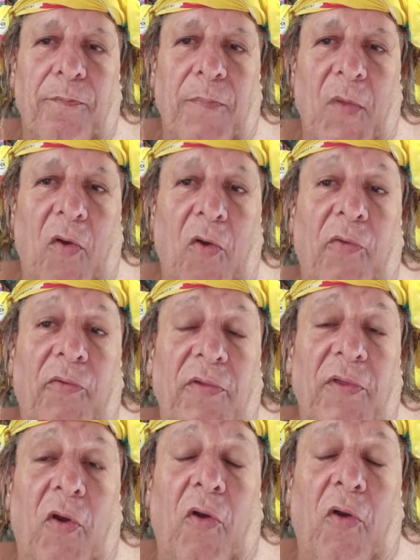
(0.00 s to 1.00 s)

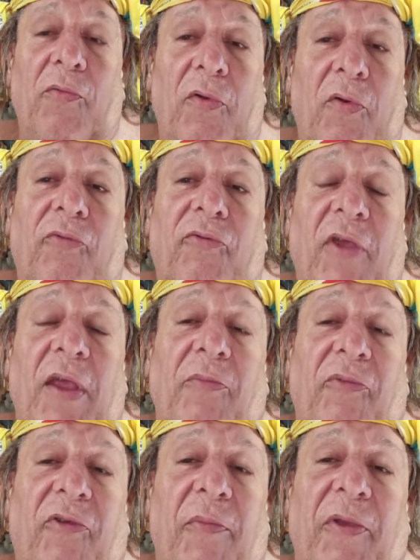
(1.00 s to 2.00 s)
who
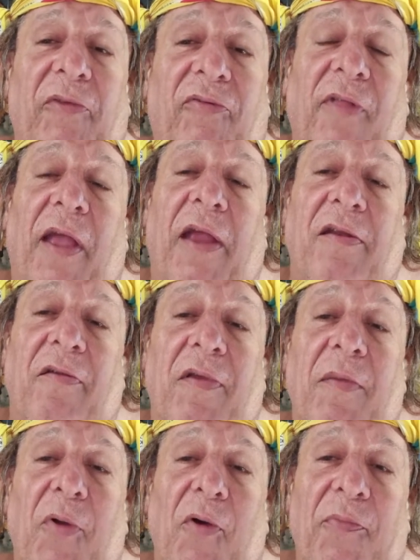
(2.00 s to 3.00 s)
seems to be
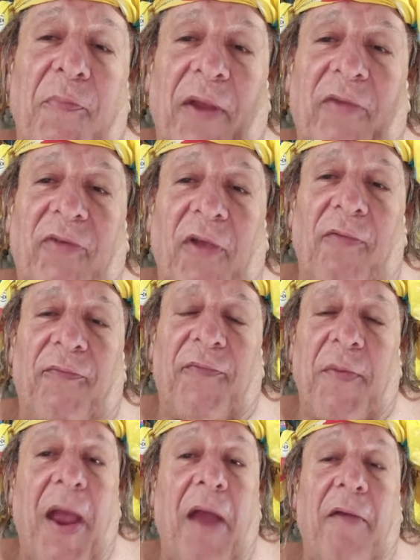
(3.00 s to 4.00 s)
slandering both myself
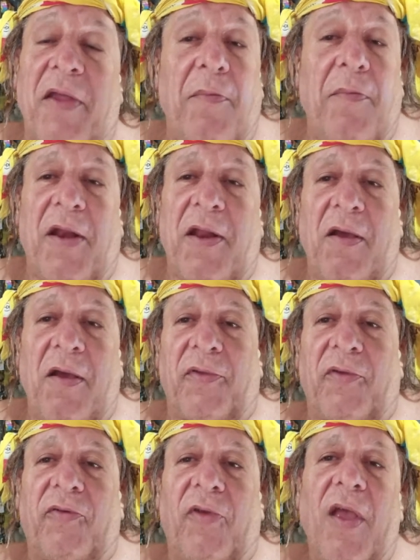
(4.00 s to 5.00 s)
and Barry and many
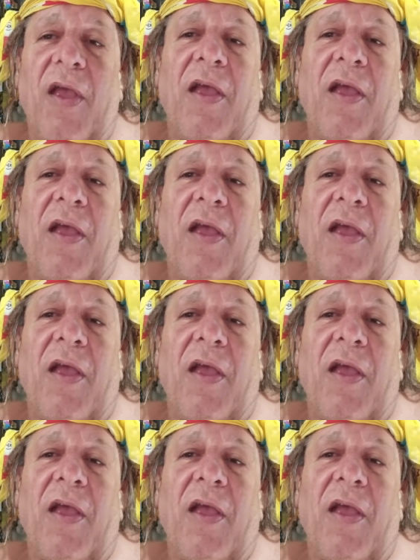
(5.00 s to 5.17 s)
others.